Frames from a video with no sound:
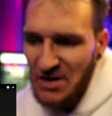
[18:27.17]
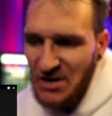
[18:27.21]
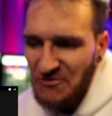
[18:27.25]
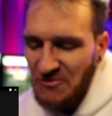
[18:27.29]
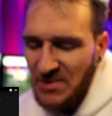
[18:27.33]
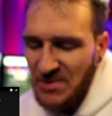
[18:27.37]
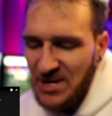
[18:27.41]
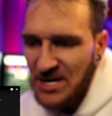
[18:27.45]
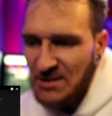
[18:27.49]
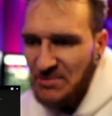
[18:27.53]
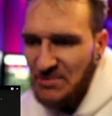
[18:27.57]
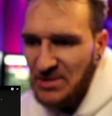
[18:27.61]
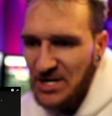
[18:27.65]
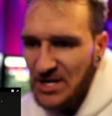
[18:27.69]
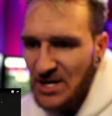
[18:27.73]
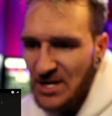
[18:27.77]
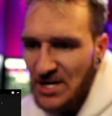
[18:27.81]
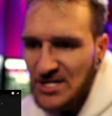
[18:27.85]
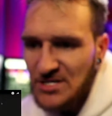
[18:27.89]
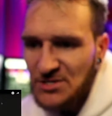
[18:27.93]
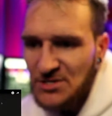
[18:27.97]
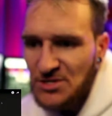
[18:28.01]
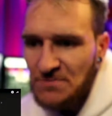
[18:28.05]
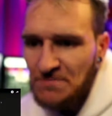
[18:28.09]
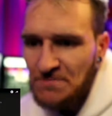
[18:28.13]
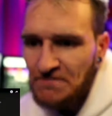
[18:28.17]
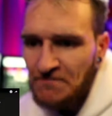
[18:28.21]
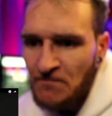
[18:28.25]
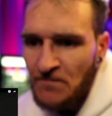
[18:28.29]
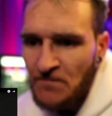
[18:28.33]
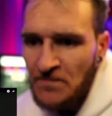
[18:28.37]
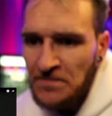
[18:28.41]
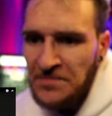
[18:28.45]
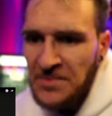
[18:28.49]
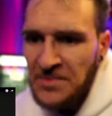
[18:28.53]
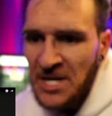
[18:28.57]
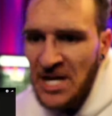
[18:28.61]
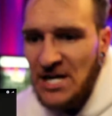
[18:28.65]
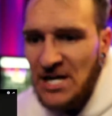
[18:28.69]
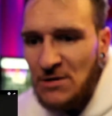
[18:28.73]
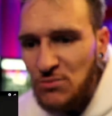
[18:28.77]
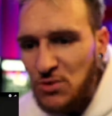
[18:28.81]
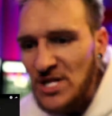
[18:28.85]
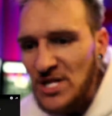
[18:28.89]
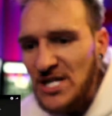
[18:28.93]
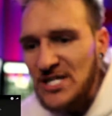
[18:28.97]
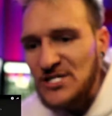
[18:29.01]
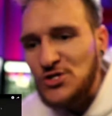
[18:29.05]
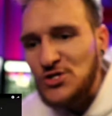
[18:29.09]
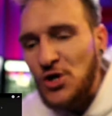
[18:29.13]
man, because he
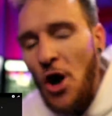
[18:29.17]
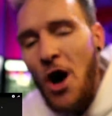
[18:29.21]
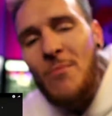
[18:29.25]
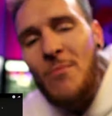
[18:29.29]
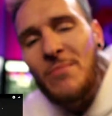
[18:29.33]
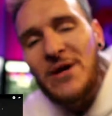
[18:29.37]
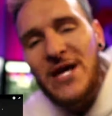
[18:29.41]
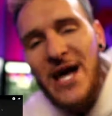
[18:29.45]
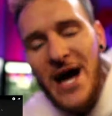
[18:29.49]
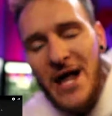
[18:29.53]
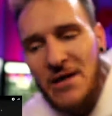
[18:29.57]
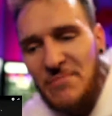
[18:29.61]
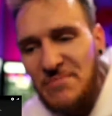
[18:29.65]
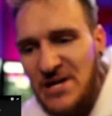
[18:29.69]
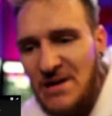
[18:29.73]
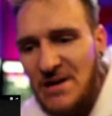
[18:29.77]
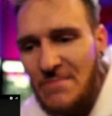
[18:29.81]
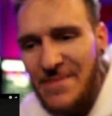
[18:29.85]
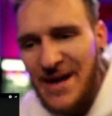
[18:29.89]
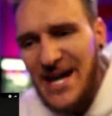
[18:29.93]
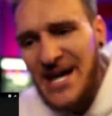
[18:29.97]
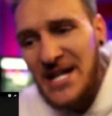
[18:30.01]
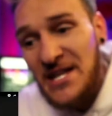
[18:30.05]
really taught me how to be a man.